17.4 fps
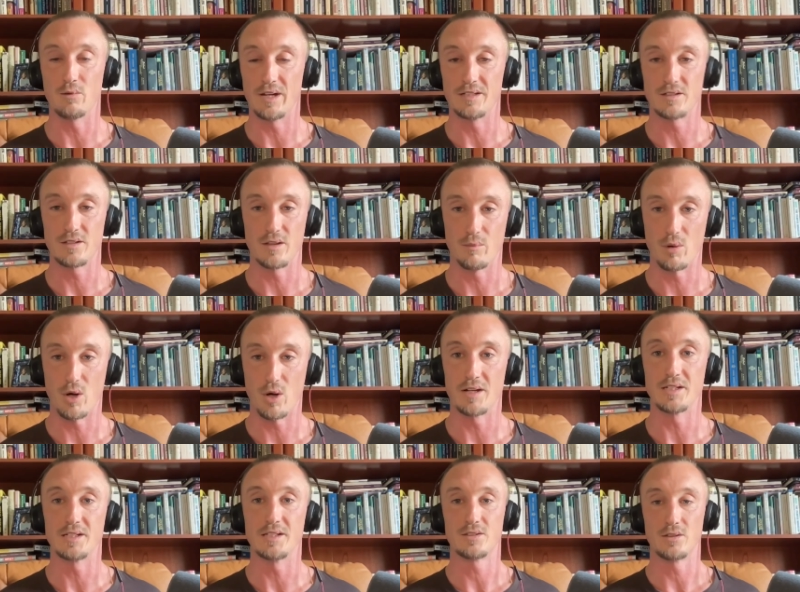to the
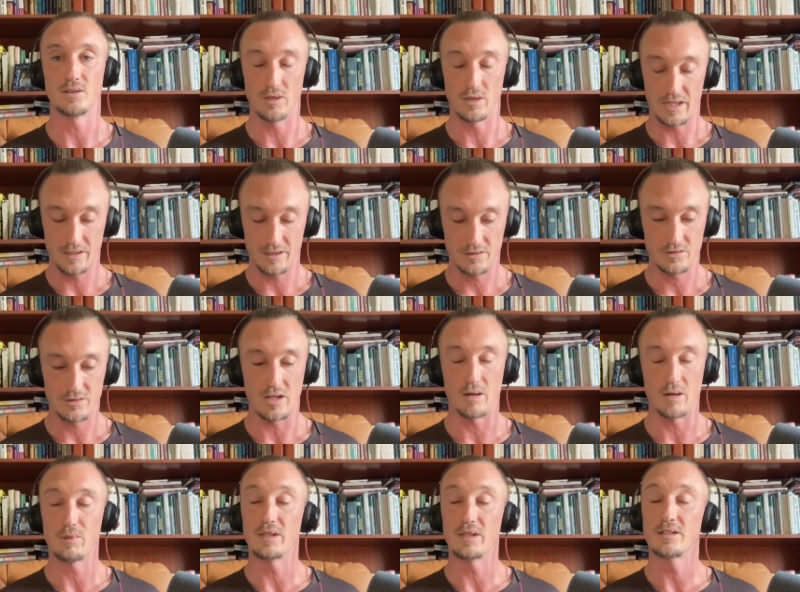body. So like
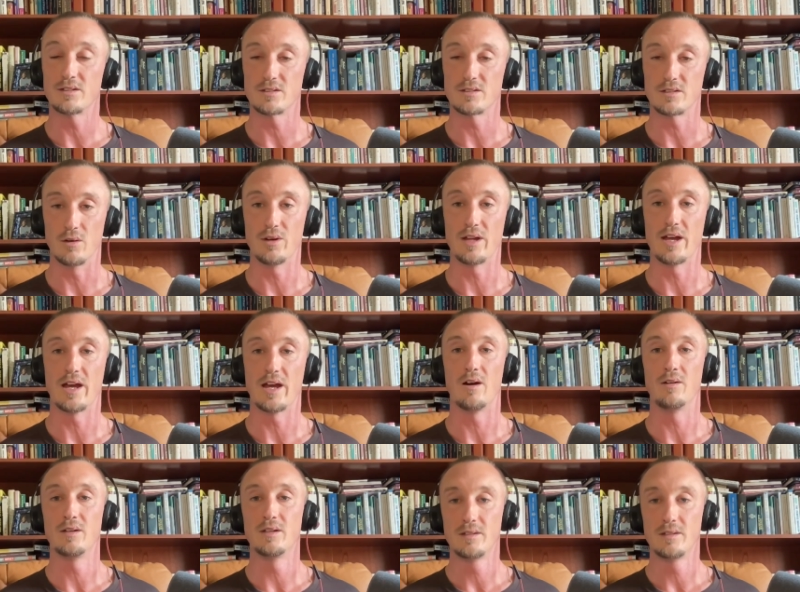stopping to slow down,